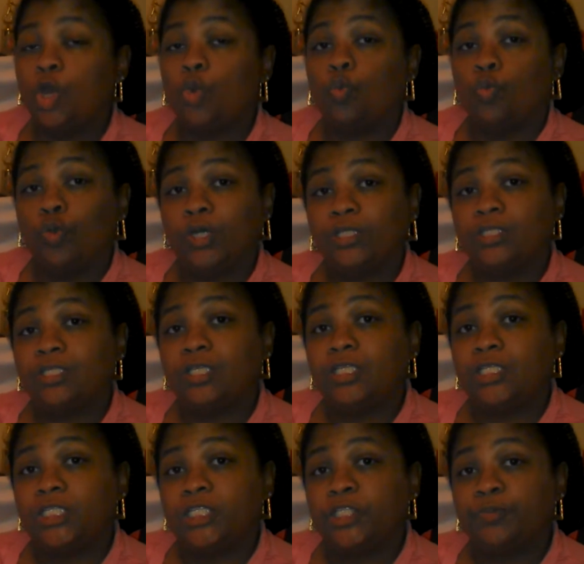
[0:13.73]
What
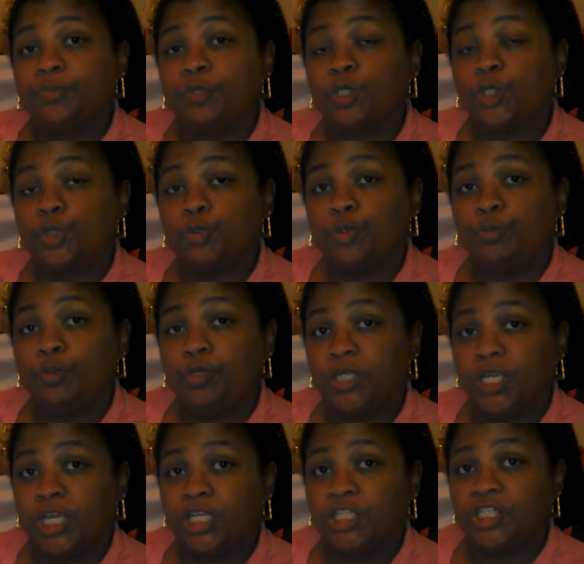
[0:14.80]
is interpersonal
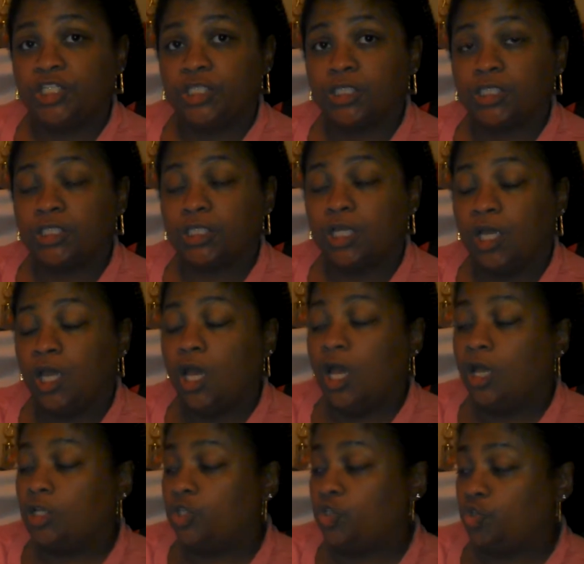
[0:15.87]
communications?
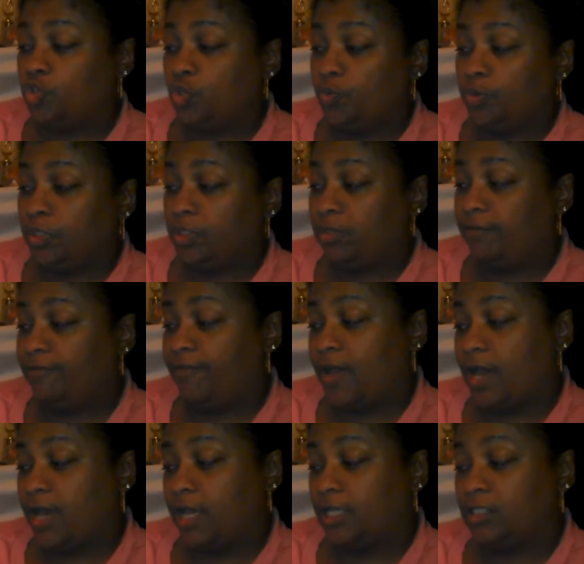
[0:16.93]
Stewart
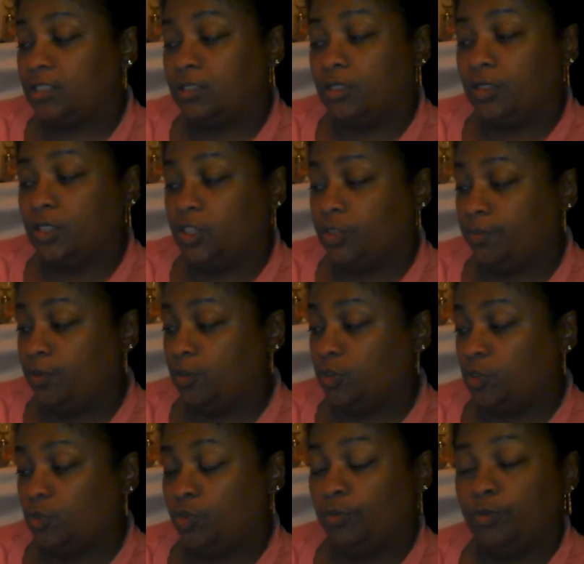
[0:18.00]
defines
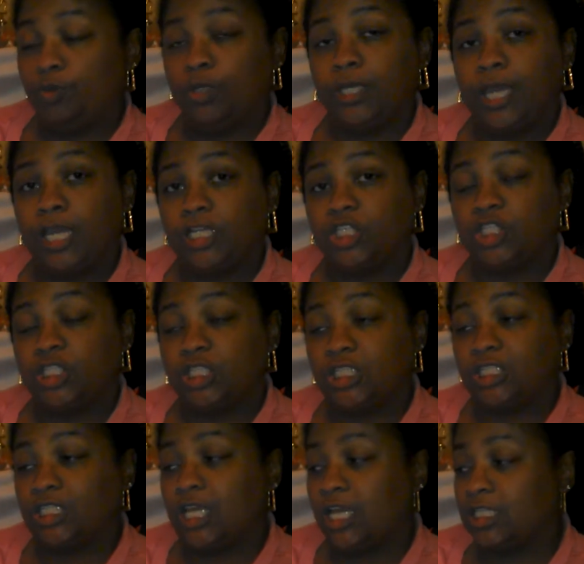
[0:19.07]
interpersonal
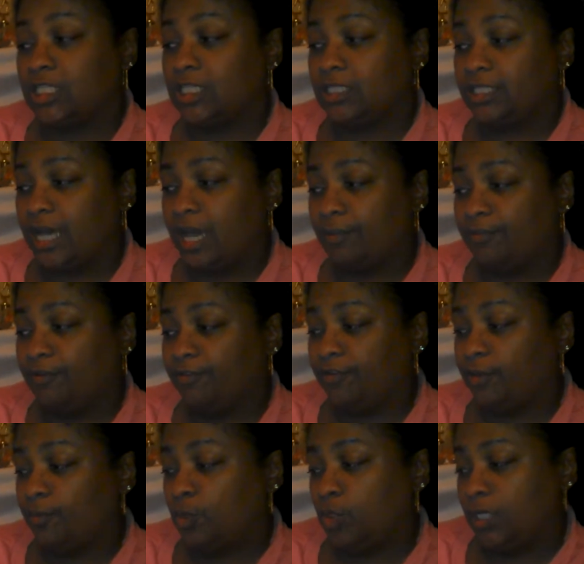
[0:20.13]
communications as the type of
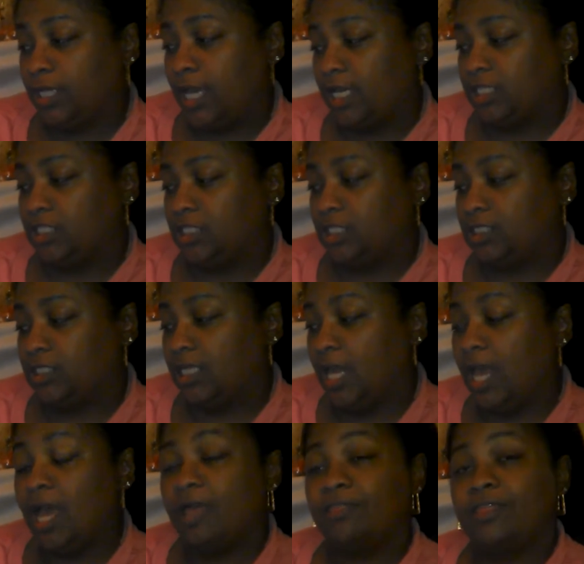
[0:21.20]
communications
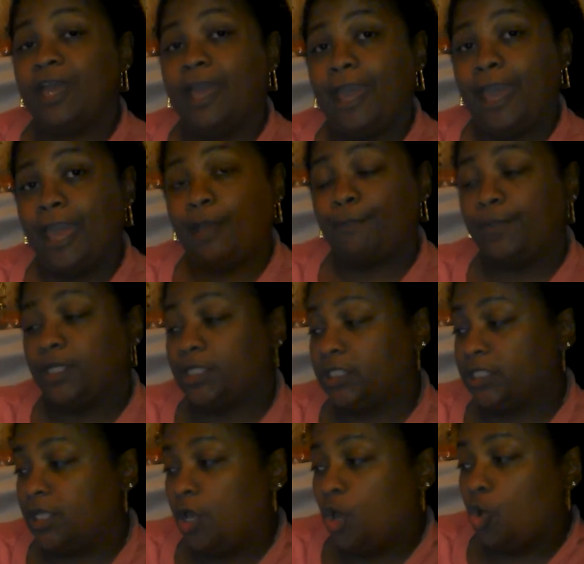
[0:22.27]
that
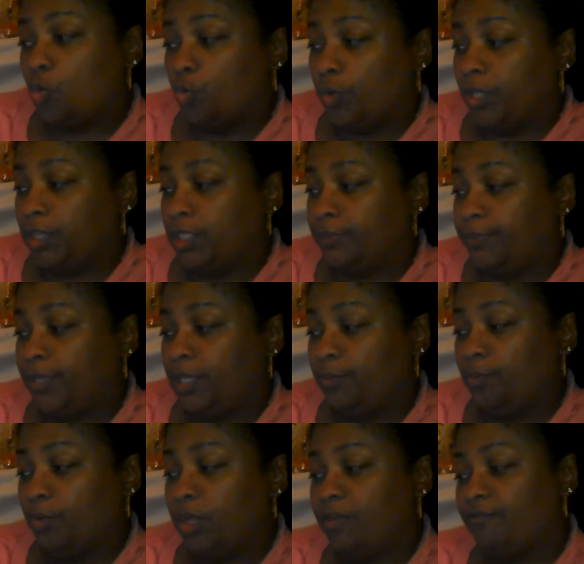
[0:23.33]
happens when the
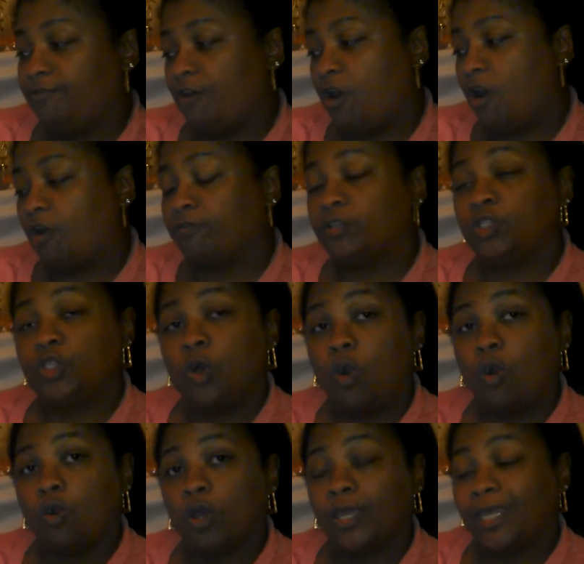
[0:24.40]
people involved
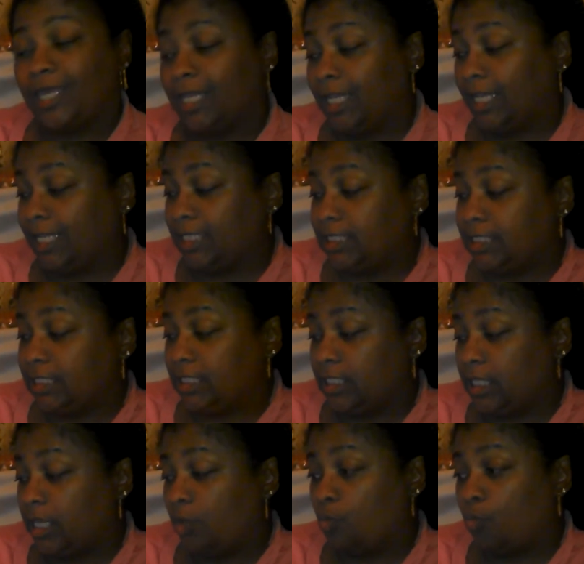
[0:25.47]
talk and
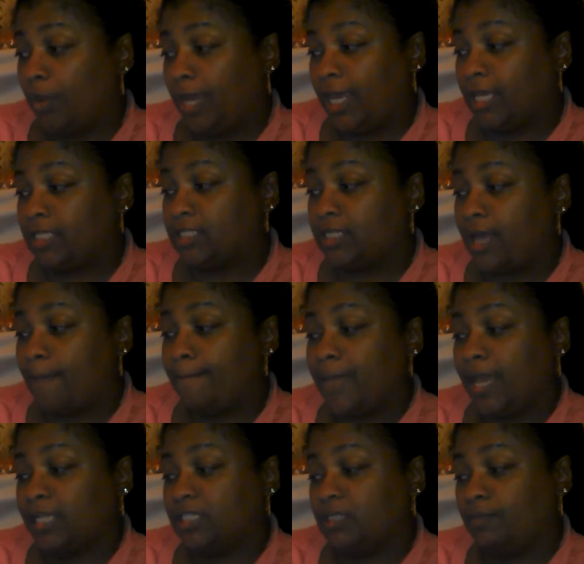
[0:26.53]
listen in ways that
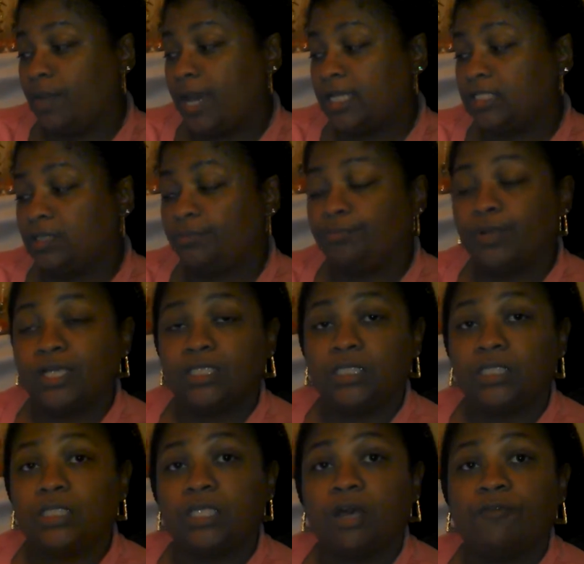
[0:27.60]
maximize the
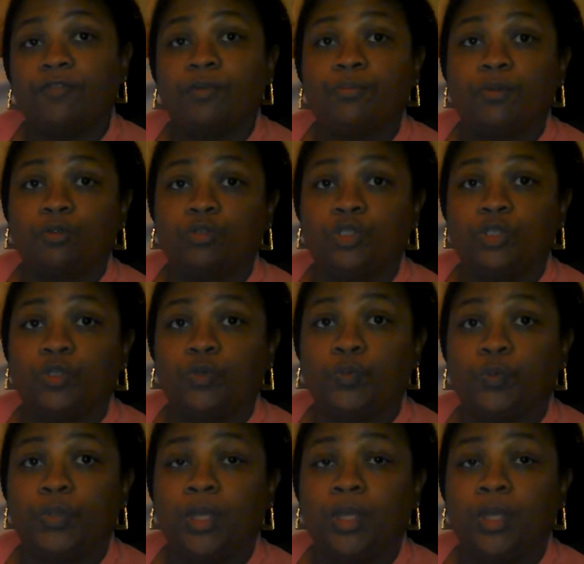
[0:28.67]
presence of the personal.